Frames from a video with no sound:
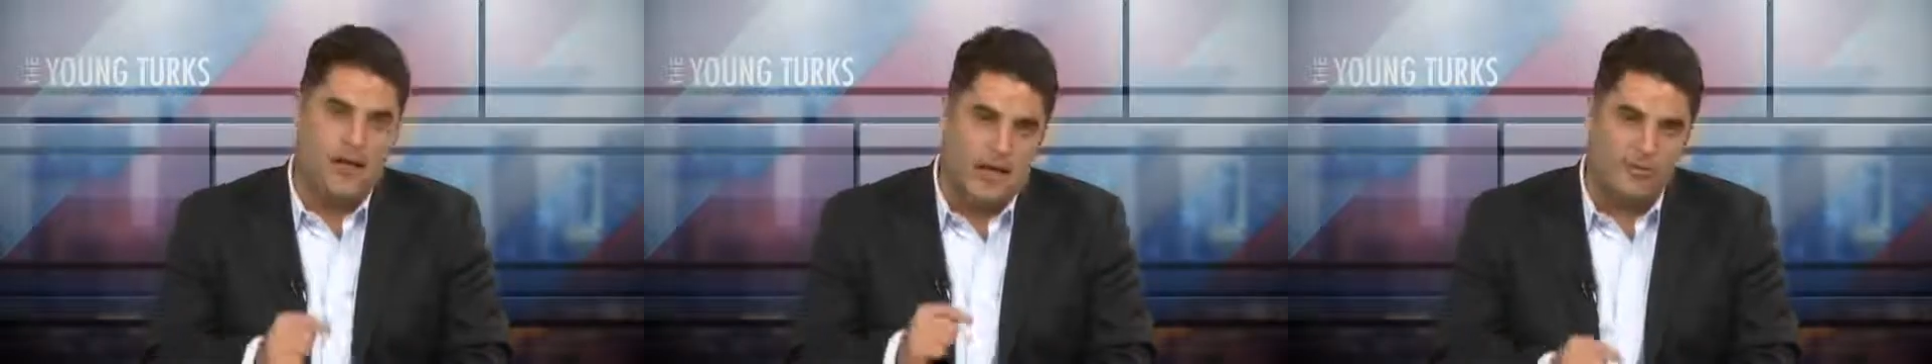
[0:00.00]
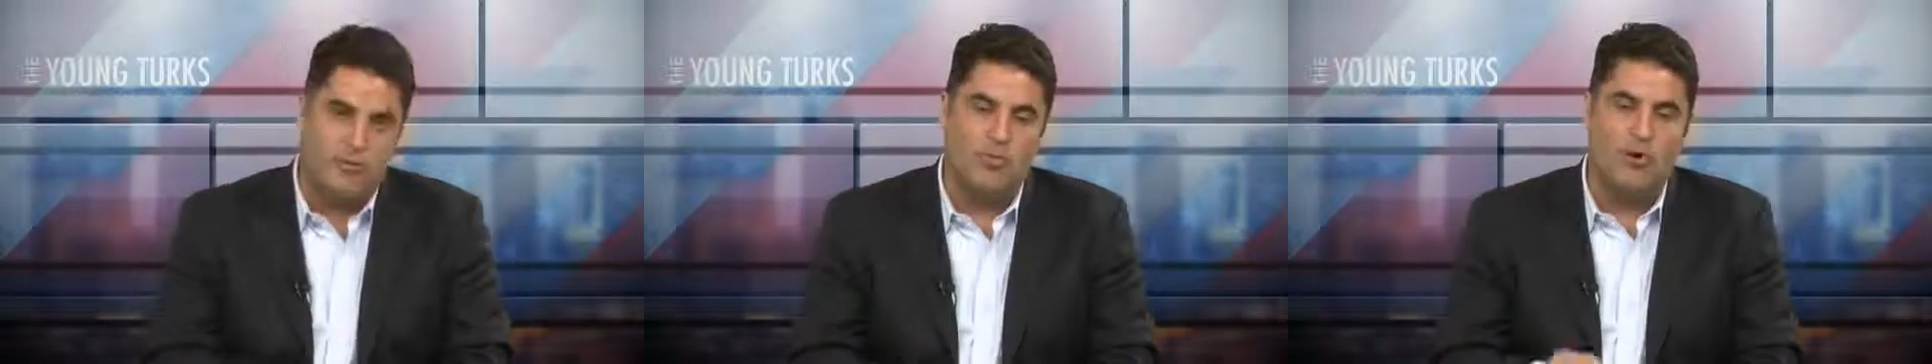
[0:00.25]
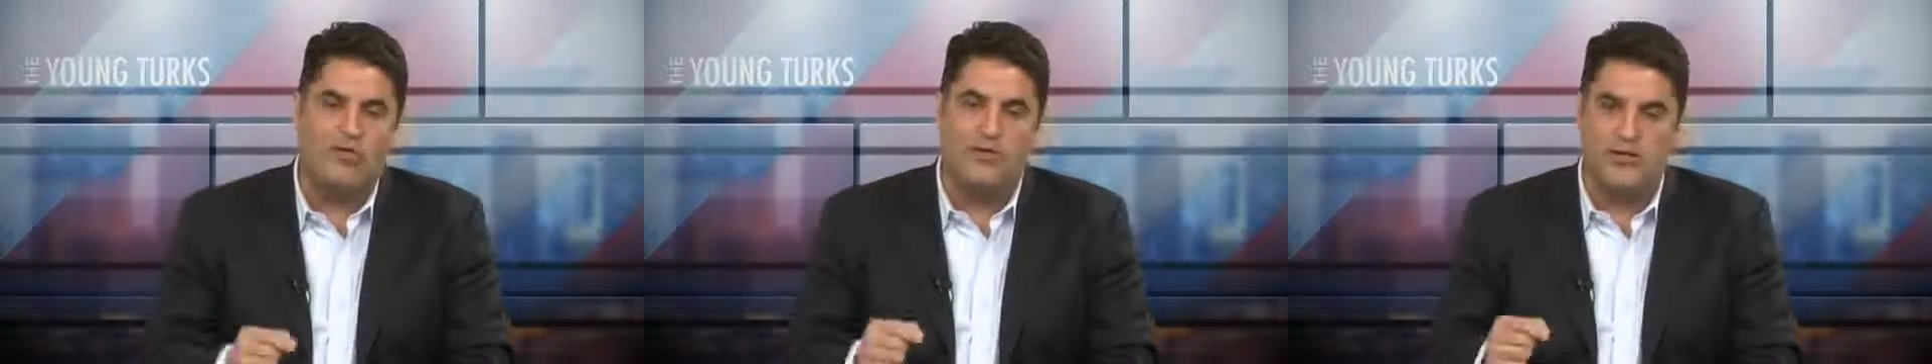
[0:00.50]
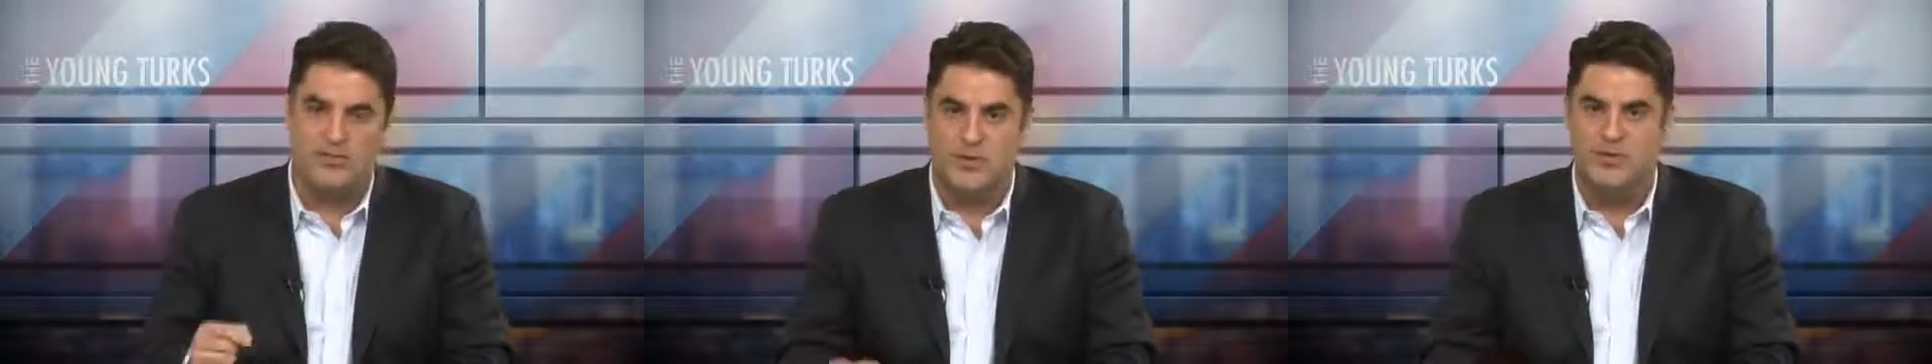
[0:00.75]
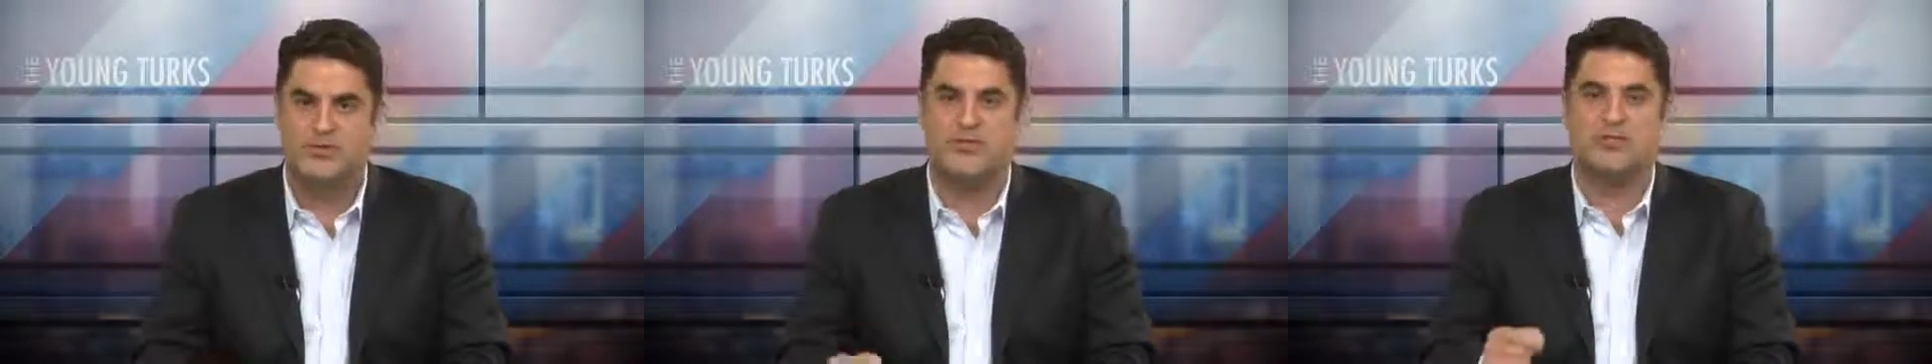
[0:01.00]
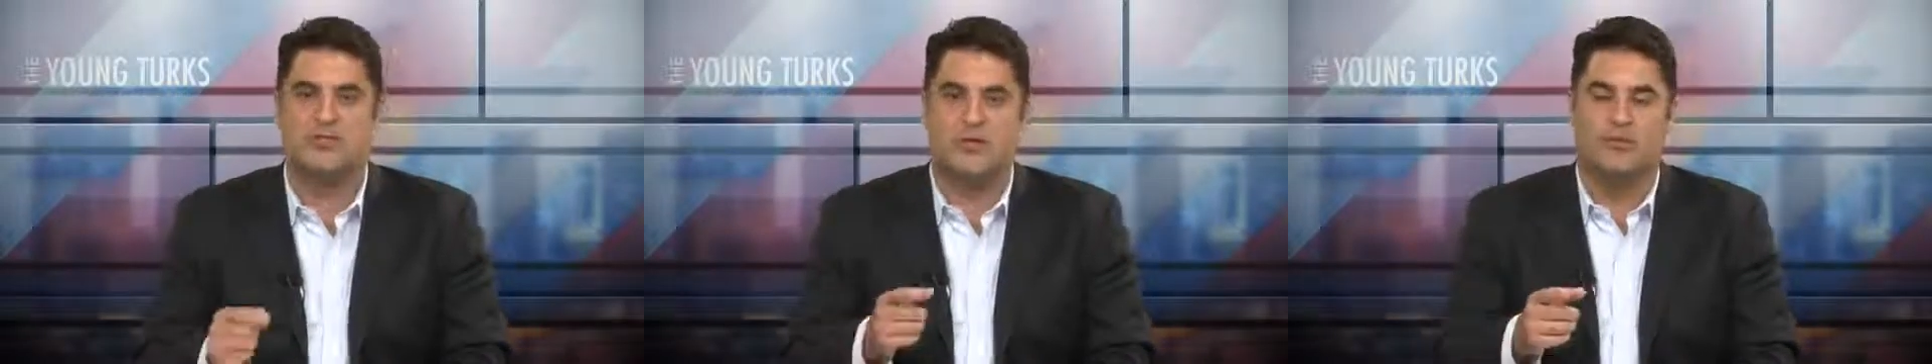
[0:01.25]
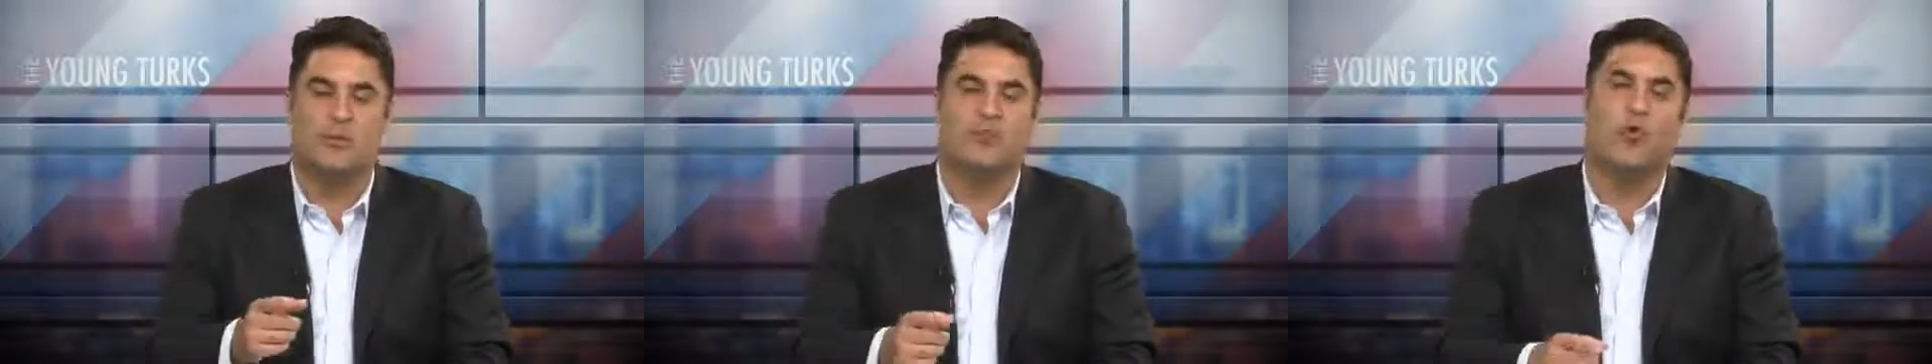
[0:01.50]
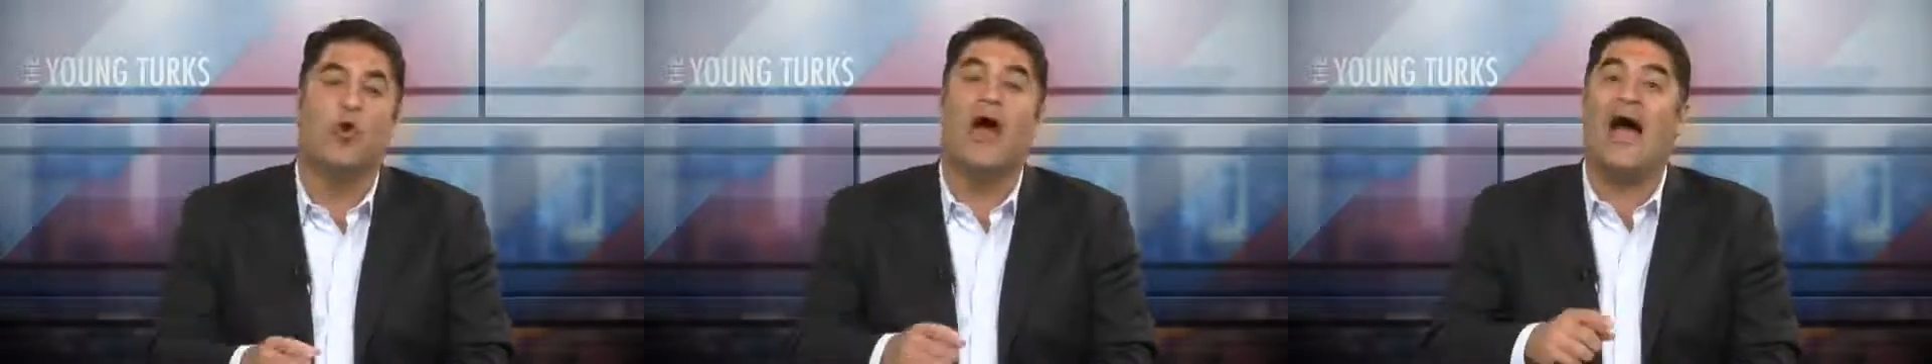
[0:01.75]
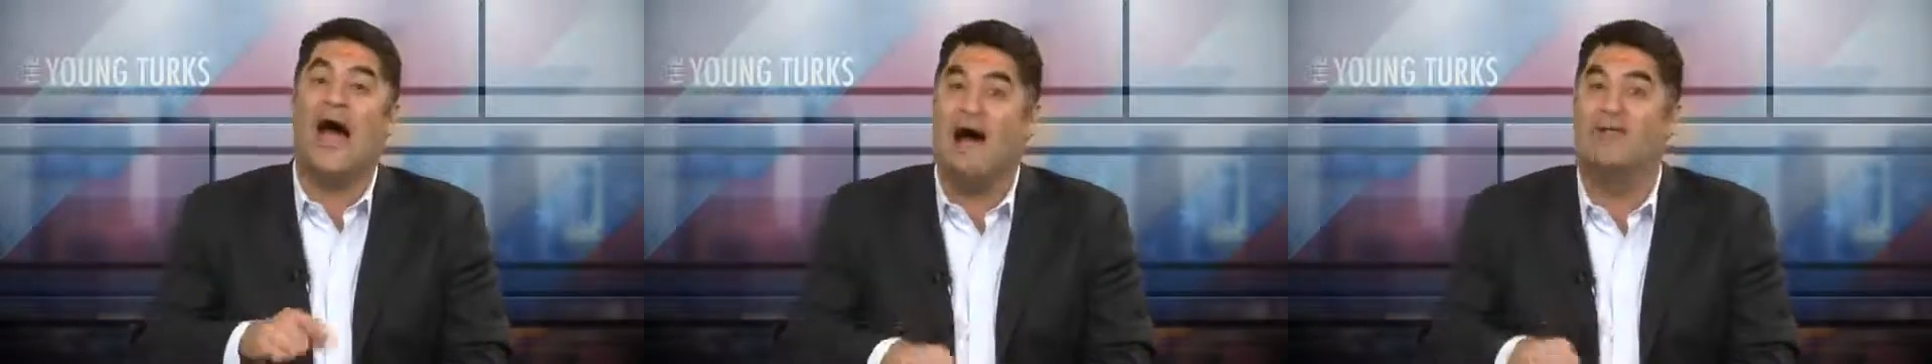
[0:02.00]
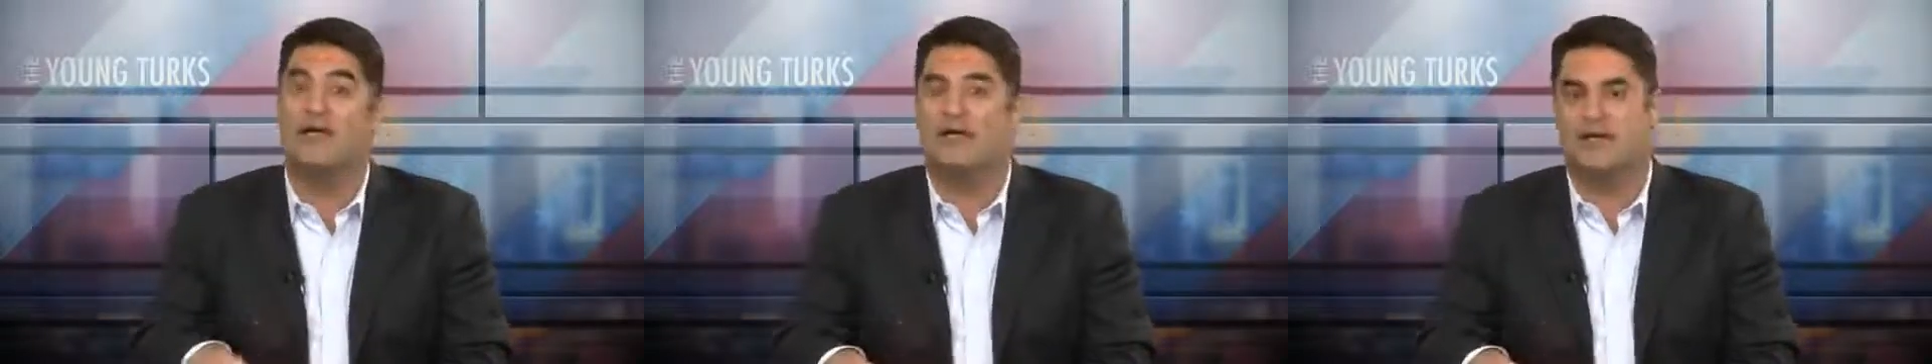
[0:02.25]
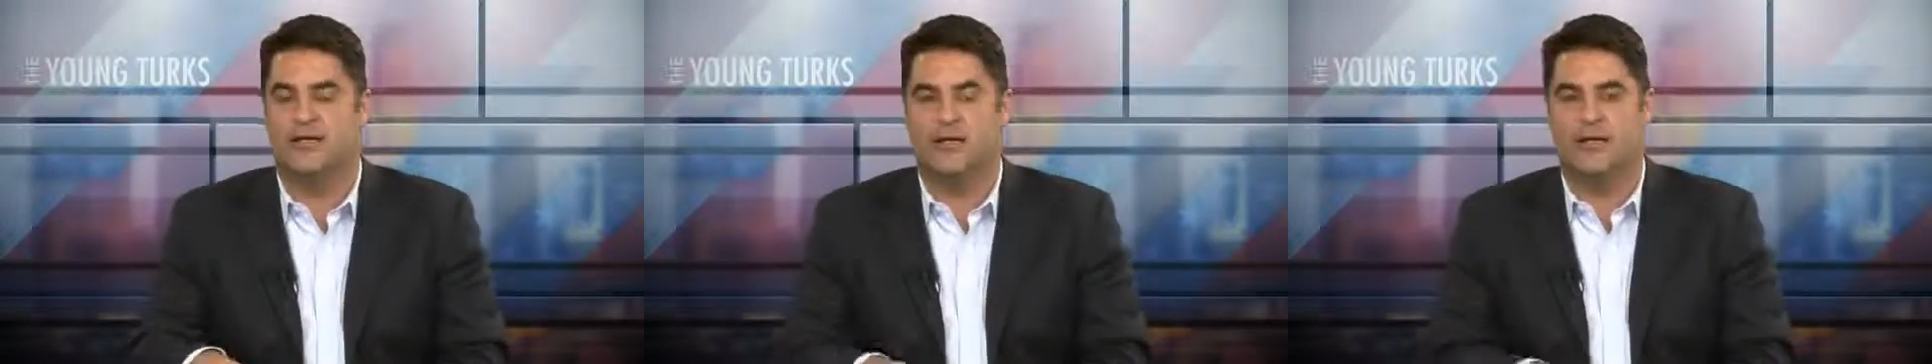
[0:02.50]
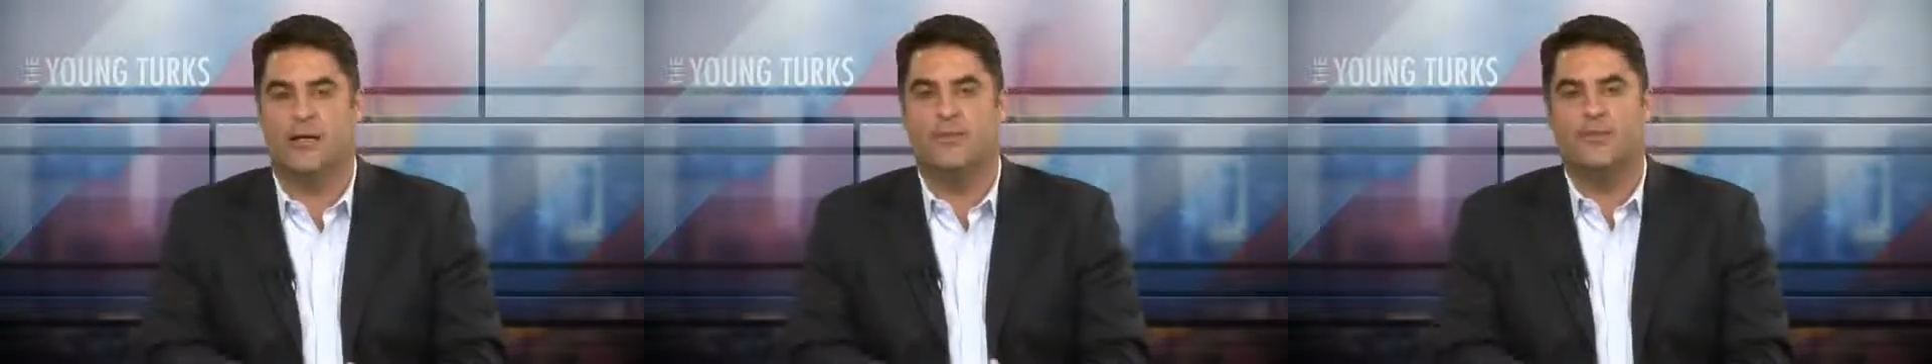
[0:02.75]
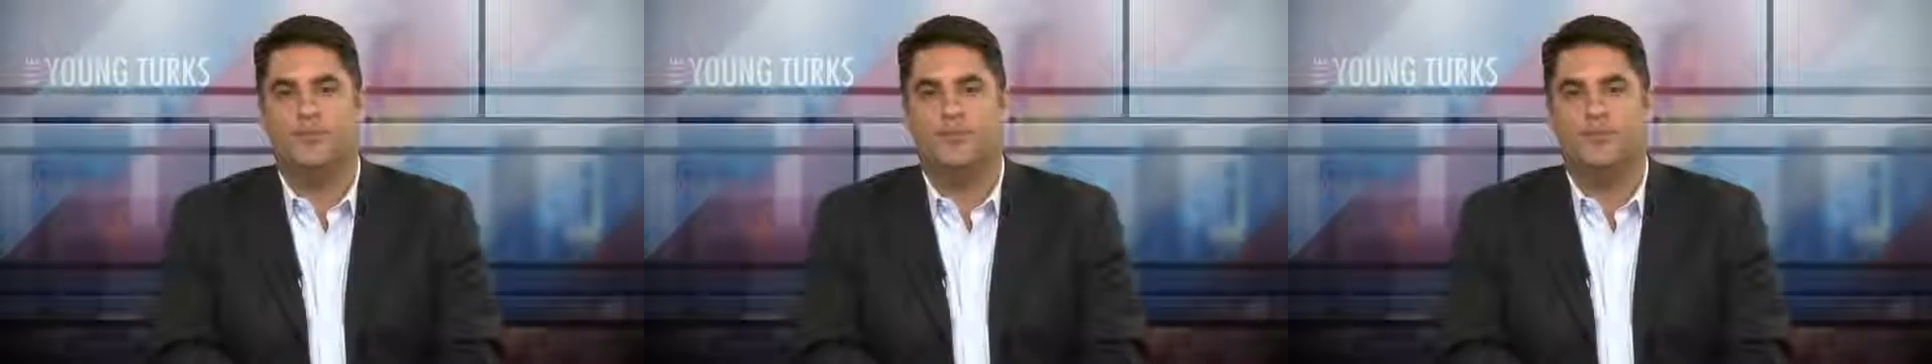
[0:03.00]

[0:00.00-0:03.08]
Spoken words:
Abramoff explains just a little bit more how they did it now.